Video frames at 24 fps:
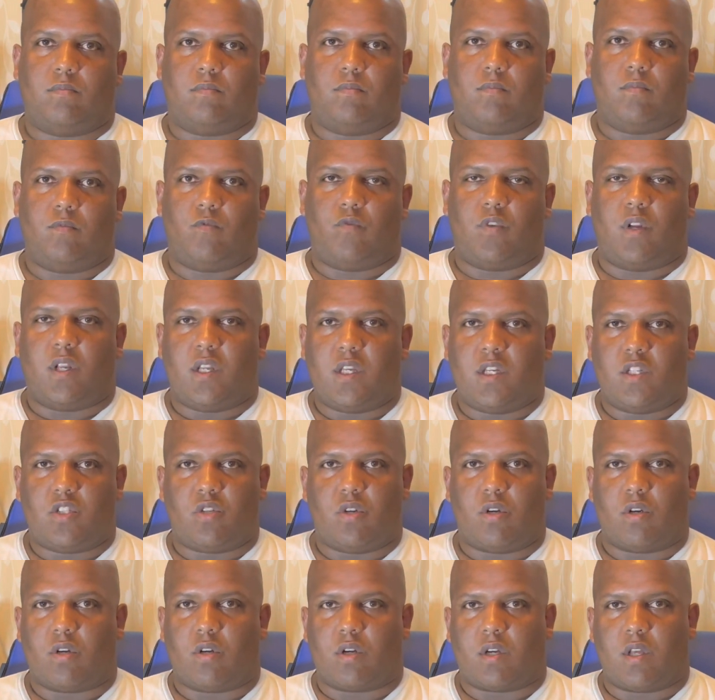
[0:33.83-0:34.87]
release
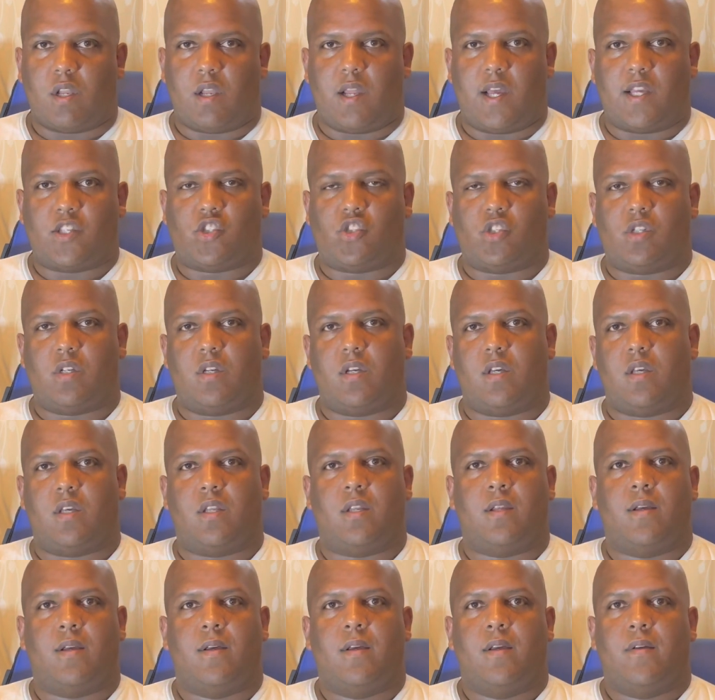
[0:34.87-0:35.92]
your
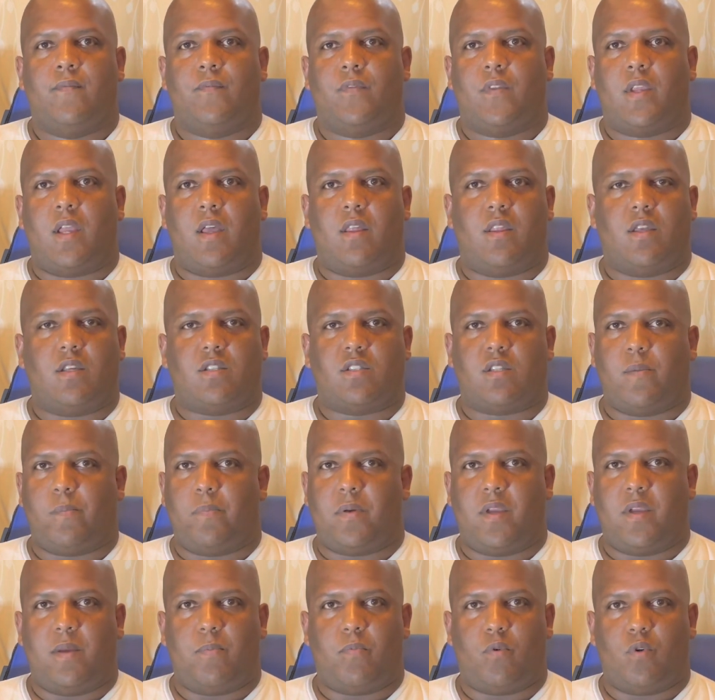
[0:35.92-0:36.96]
collection, and then some
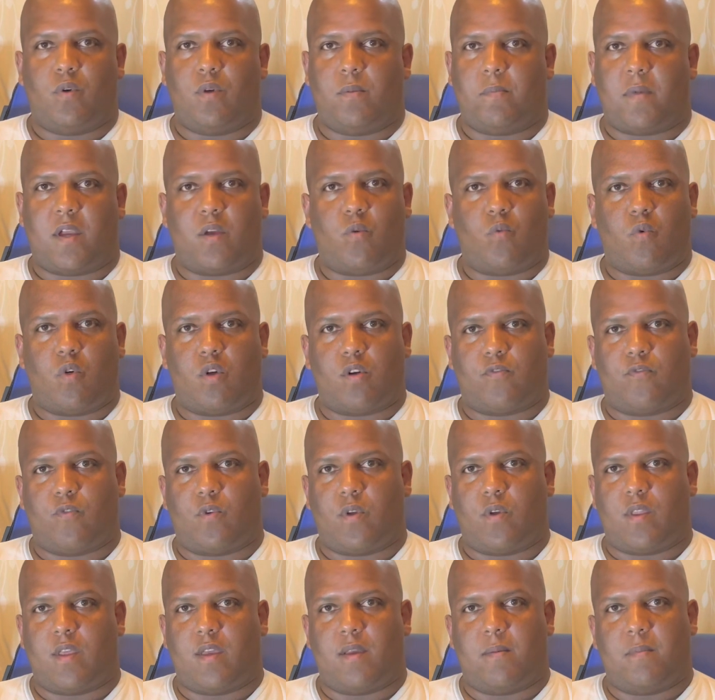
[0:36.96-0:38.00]
people it might work for
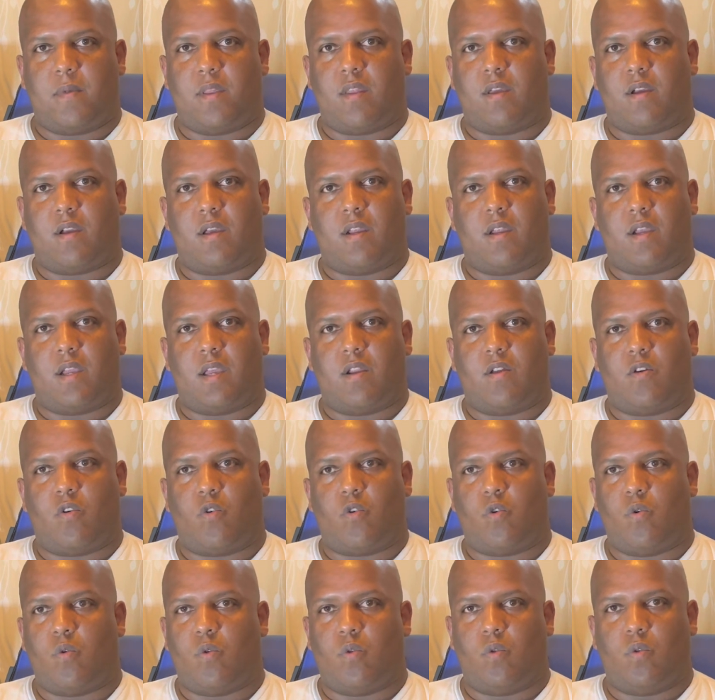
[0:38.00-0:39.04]
them, and they're gonna get a
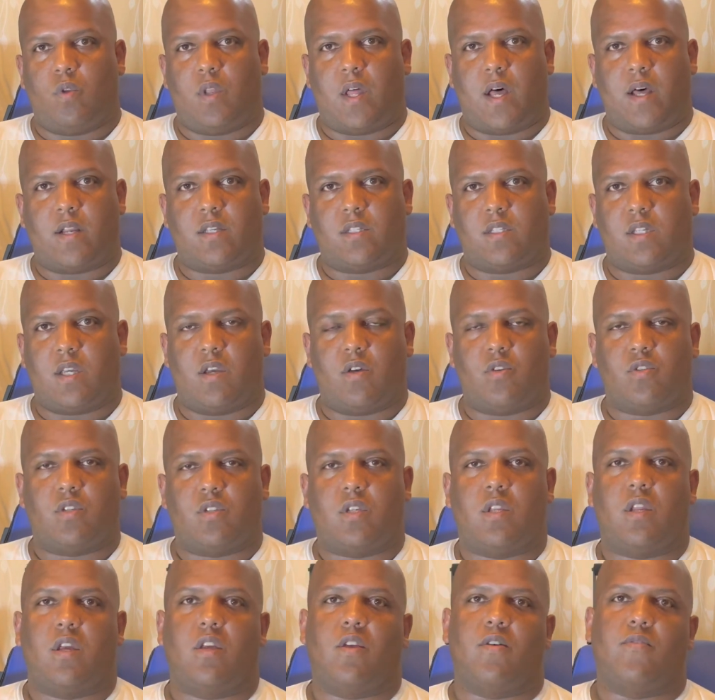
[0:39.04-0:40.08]
whole lot of sales,
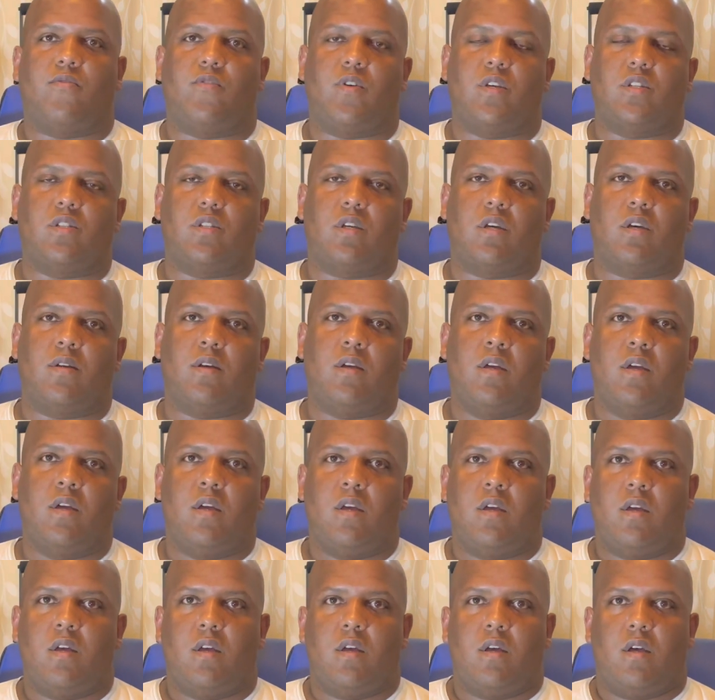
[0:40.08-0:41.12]
and then your friends are
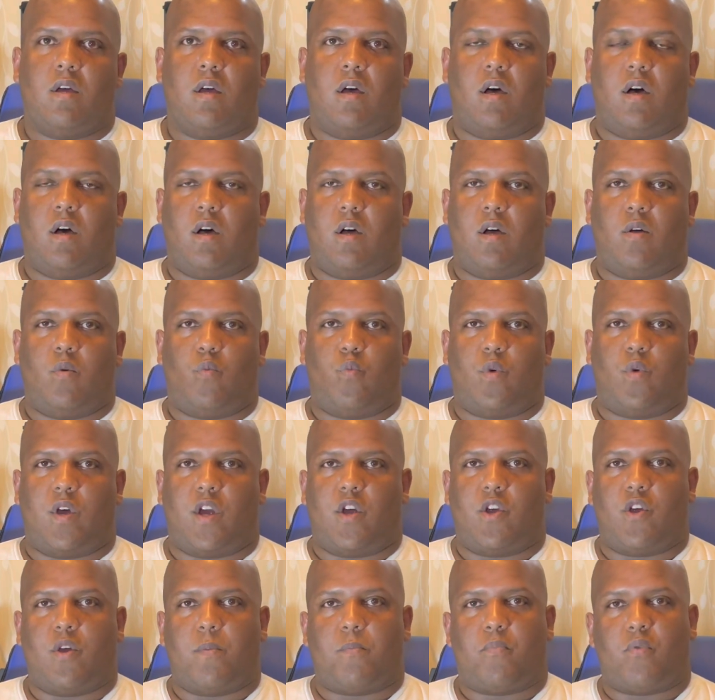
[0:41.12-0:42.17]
gonna wear
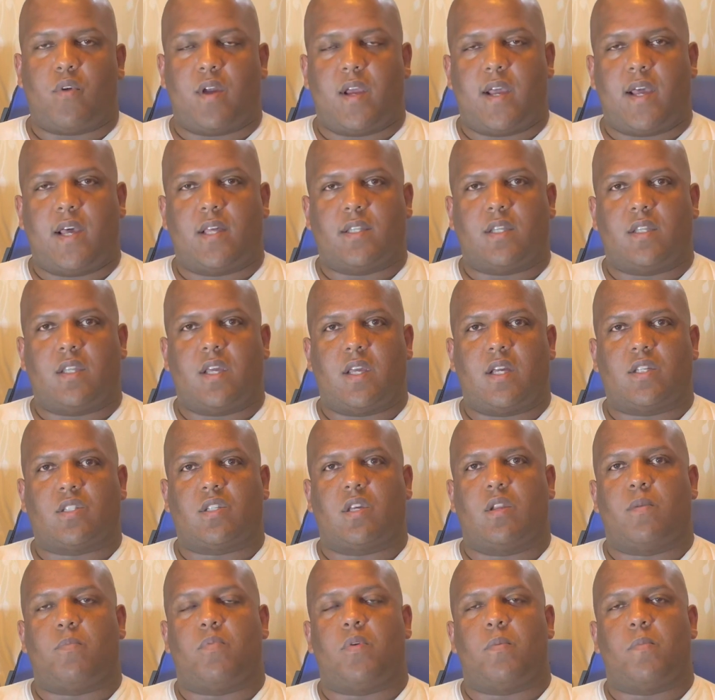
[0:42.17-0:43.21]
your brand, and that's
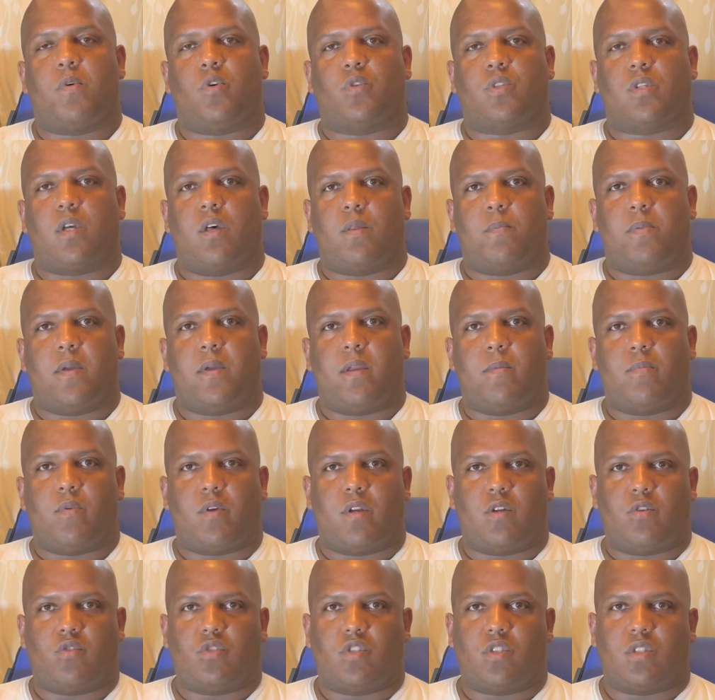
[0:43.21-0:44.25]
gonna promote to other people, and
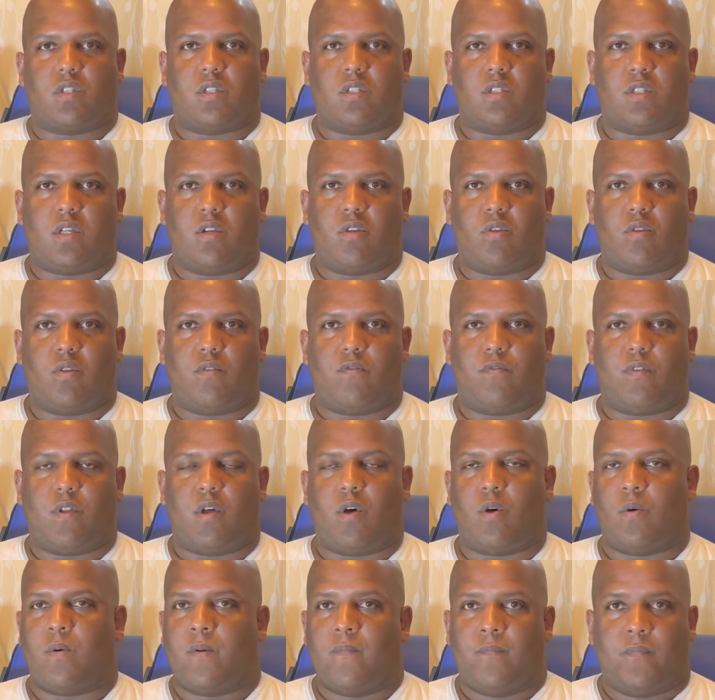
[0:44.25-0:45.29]
it'll just continue the
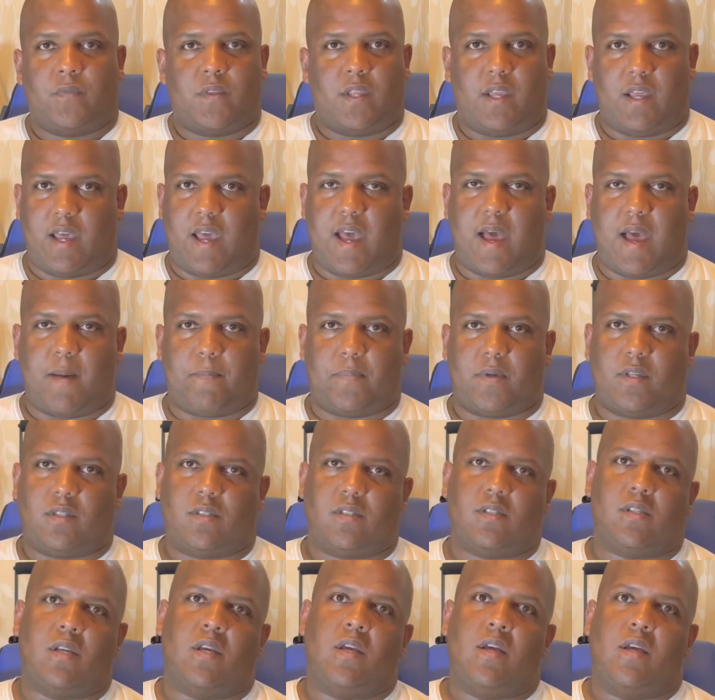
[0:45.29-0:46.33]
flow. It
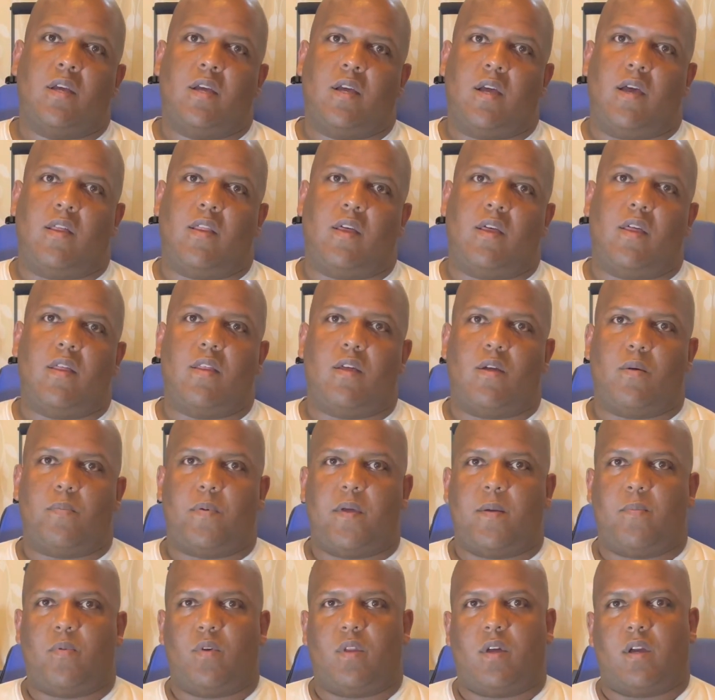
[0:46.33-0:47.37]
happens, and then there are
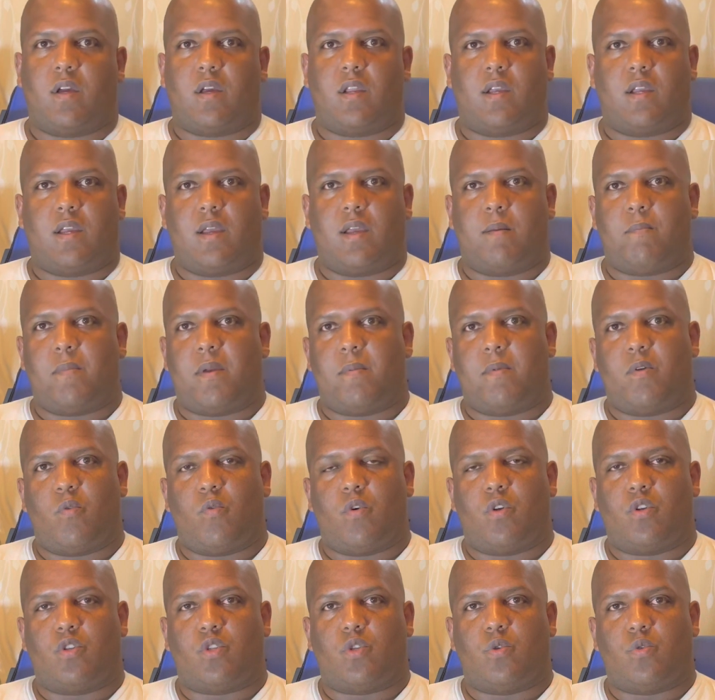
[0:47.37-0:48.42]
people that are gonna get maybe one
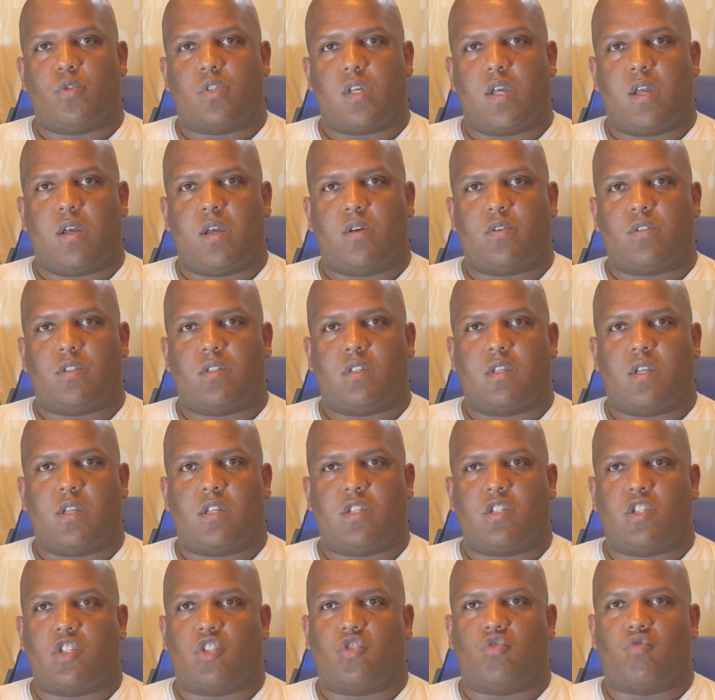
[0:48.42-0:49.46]
or two sales, and then it
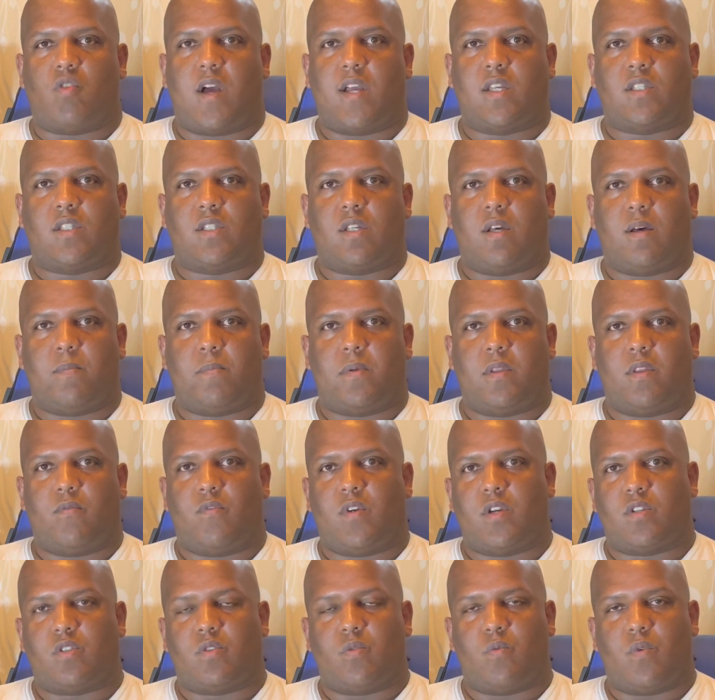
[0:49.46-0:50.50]
just dries up, and the
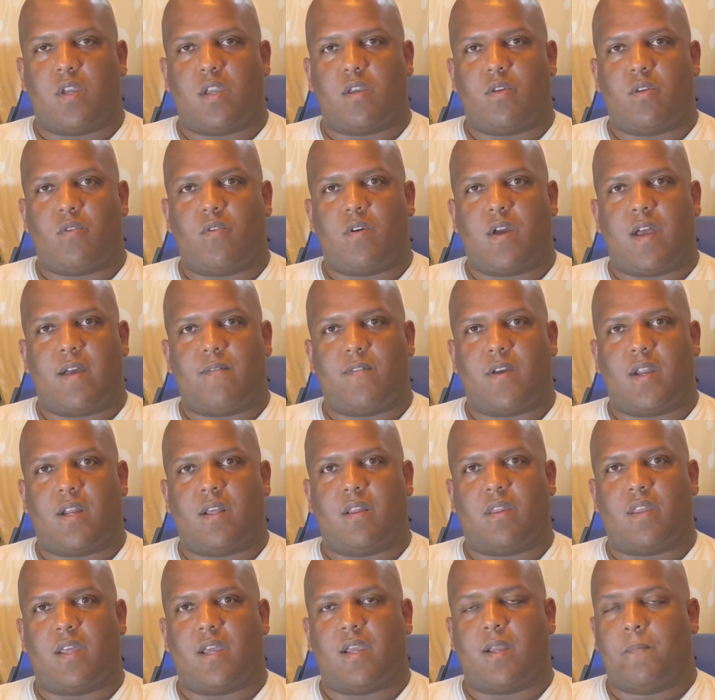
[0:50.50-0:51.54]
rest of the week you don't have
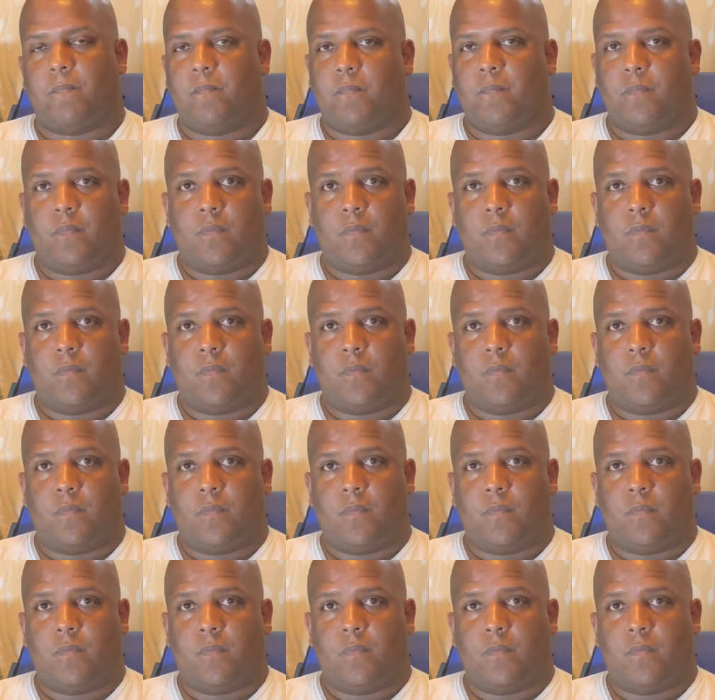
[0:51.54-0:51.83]
anything.